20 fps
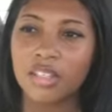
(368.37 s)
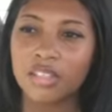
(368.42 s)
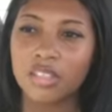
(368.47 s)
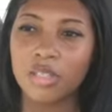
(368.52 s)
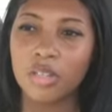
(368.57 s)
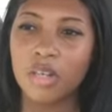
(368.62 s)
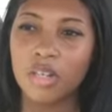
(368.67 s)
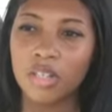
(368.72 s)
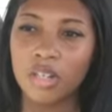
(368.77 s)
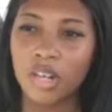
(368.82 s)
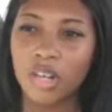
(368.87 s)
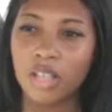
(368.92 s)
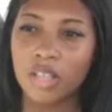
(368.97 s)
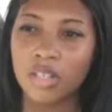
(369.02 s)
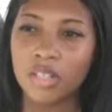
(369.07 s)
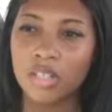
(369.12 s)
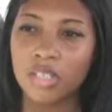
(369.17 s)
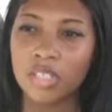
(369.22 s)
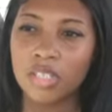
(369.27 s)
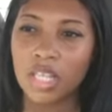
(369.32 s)

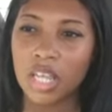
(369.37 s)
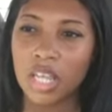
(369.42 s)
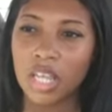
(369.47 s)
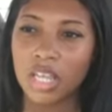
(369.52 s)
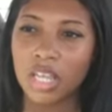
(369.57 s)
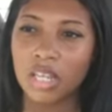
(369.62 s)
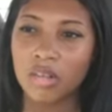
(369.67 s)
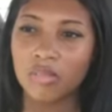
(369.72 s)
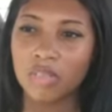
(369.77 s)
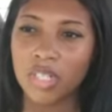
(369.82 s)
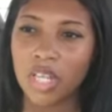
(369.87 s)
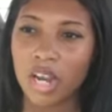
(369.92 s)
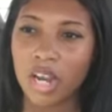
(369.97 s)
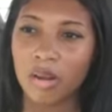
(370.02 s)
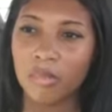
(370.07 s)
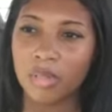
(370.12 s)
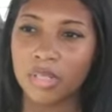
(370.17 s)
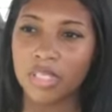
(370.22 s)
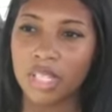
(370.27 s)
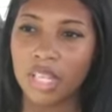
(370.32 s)
$200 in
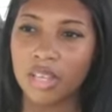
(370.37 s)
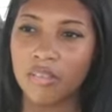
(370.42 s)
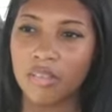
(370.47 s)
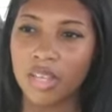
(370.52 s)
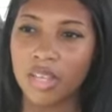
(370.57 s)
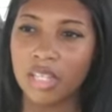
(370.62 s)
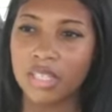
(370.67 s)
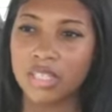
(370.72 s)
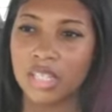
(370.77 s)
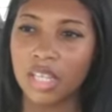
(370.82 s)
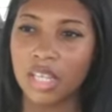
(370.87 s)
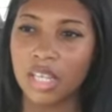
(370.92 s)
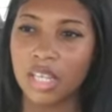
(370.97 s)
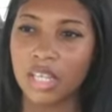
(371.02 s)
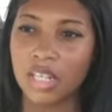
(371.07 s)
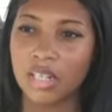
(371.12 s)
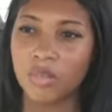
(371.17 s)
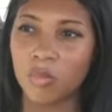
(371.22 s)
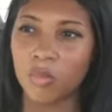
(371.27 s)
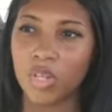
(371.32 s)
retirement savings,
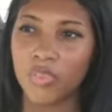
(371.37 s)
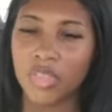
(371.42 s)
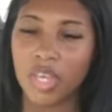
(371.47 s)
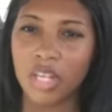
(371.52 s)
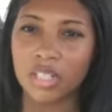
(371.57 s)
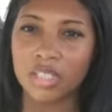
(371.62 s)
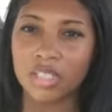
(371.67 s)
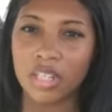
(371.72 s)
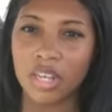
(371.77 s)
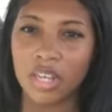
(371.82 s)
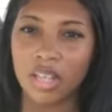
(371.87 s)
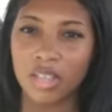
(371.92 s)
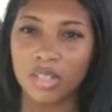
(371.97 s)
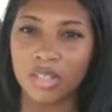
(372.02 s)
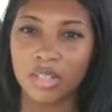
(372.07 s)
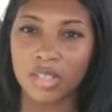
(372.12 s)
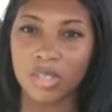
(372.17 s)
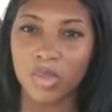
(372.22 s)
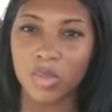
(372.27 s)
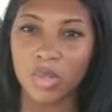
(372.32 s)
and
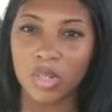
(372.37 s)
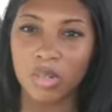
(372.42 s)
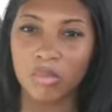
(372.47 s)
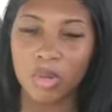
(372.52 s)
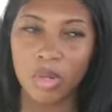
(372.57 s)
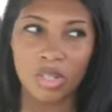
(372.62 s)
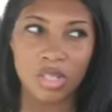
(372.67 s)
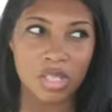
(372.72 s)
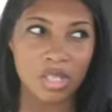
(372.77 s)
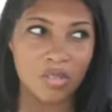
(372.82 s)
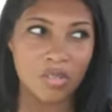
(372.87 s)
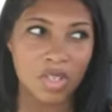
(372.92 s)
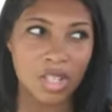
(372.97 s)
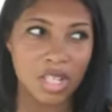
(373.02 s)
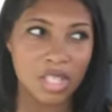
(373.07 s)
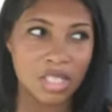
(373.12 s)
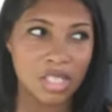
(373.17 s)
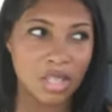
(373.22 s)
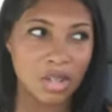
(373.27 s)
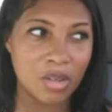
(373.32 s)
$1,000 toward emergency
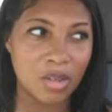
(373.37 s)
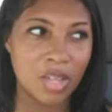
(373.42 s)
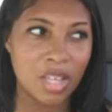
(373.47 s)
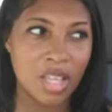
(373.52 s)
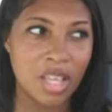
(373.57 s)
funds. So,